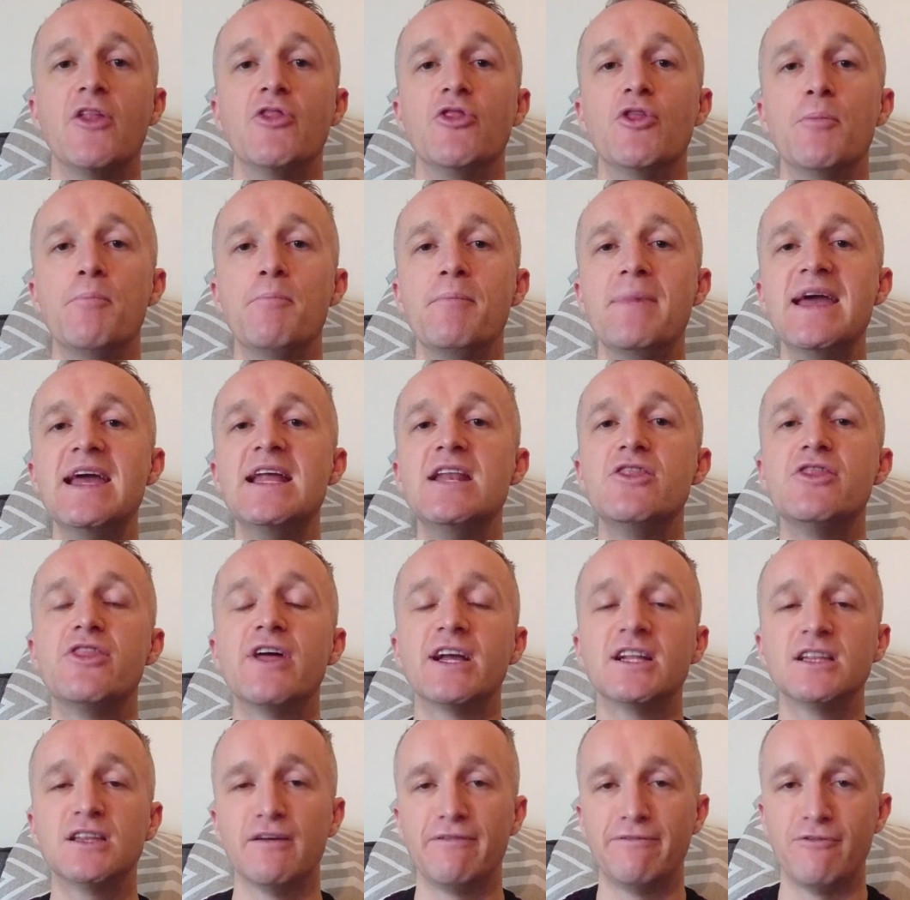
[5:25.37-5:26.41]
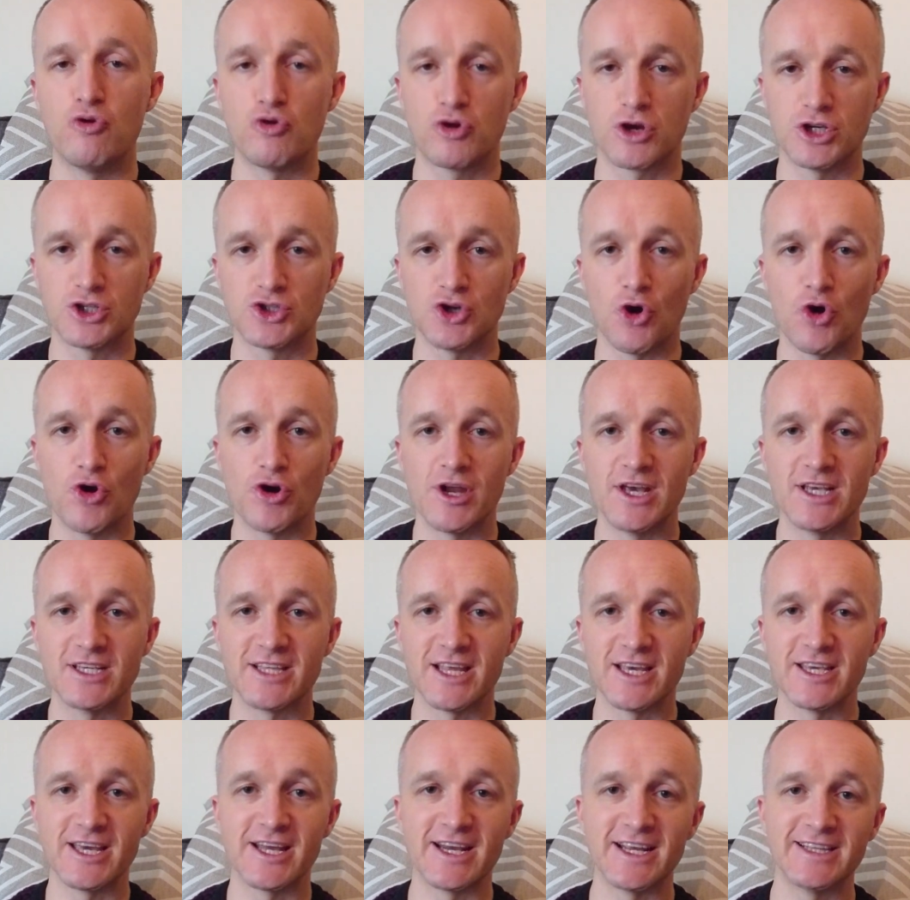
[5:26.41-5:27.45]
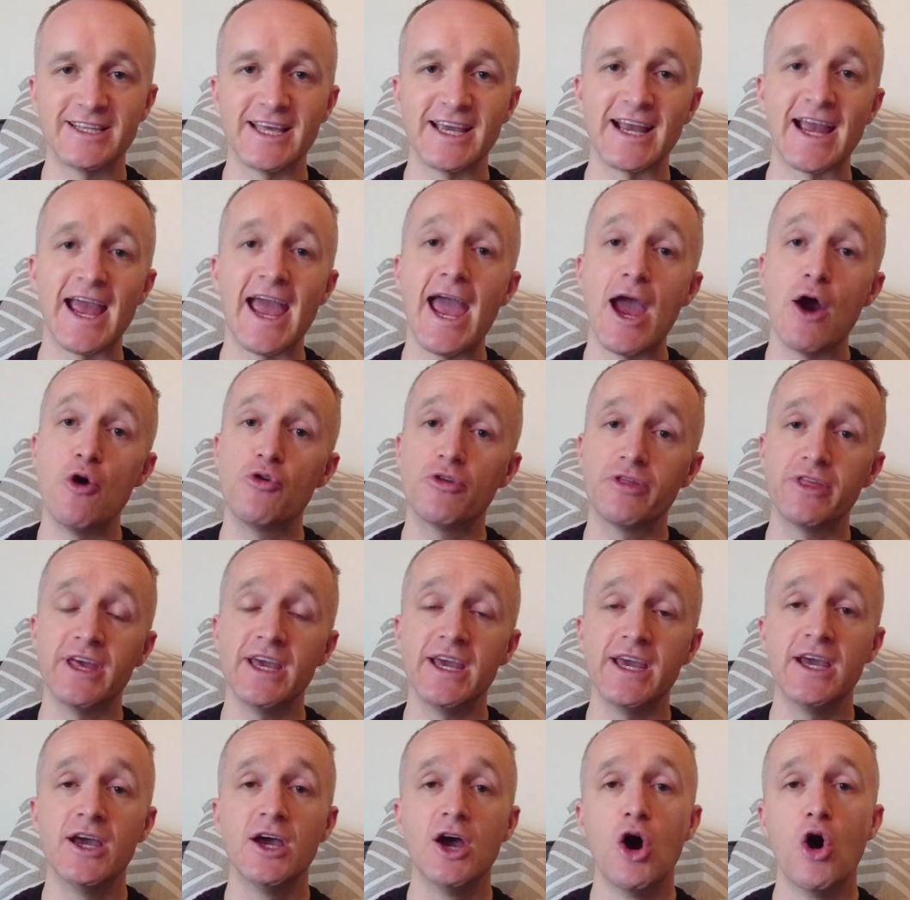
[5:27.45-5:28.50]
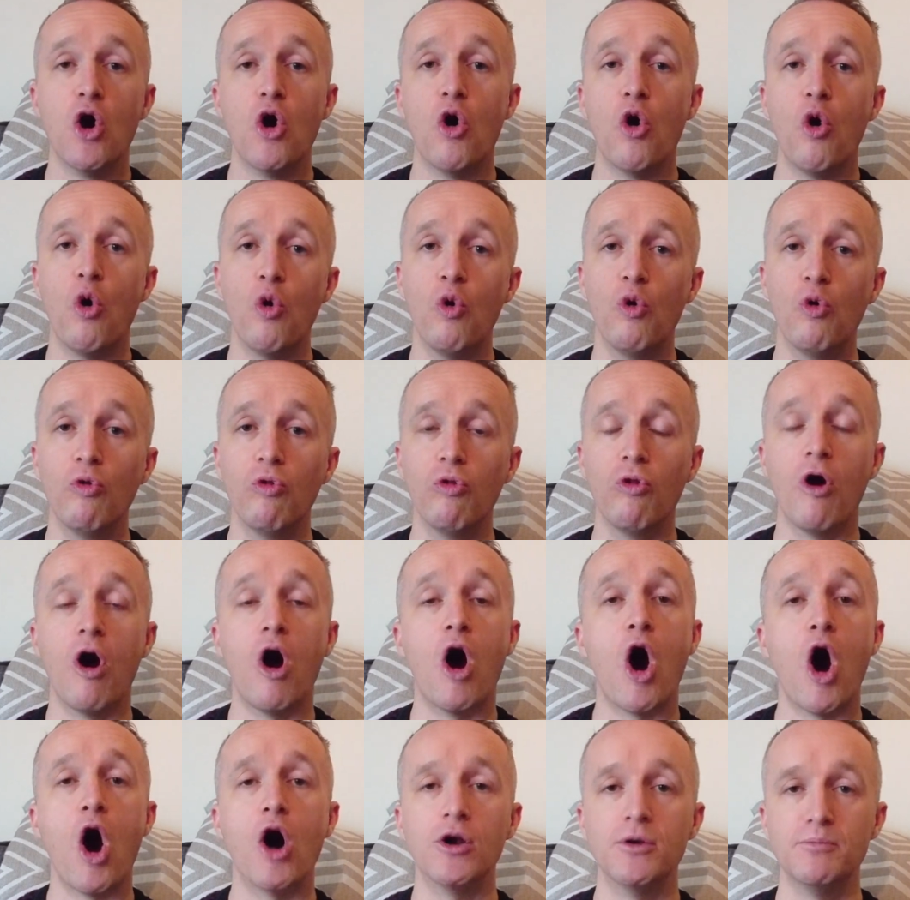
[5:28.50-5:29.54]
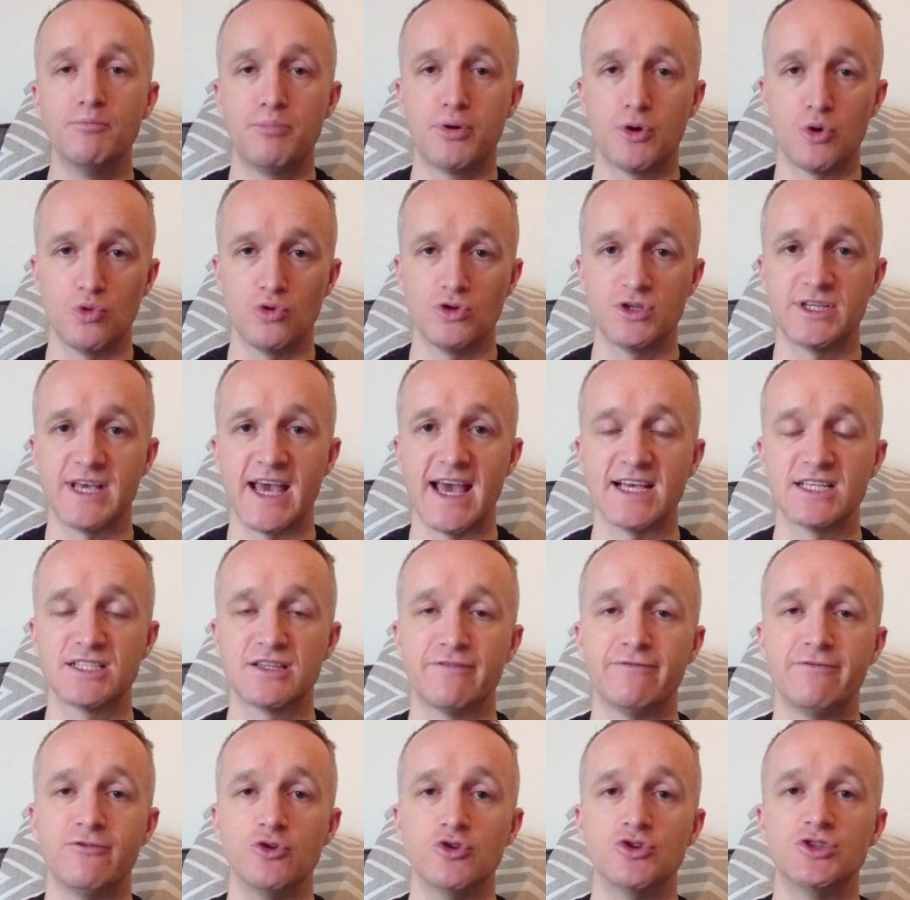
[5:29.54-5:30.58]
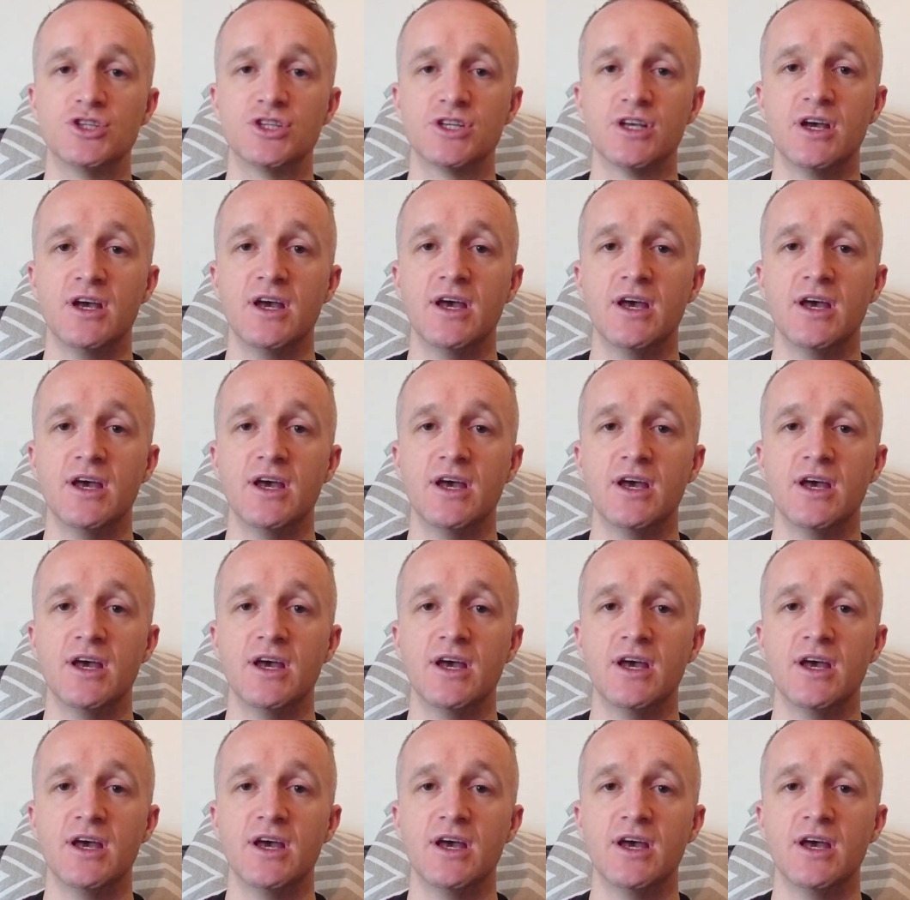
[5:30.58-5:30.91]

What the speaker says: The main thing to focus on is that you're eating healthy, whole, unprocessed foods.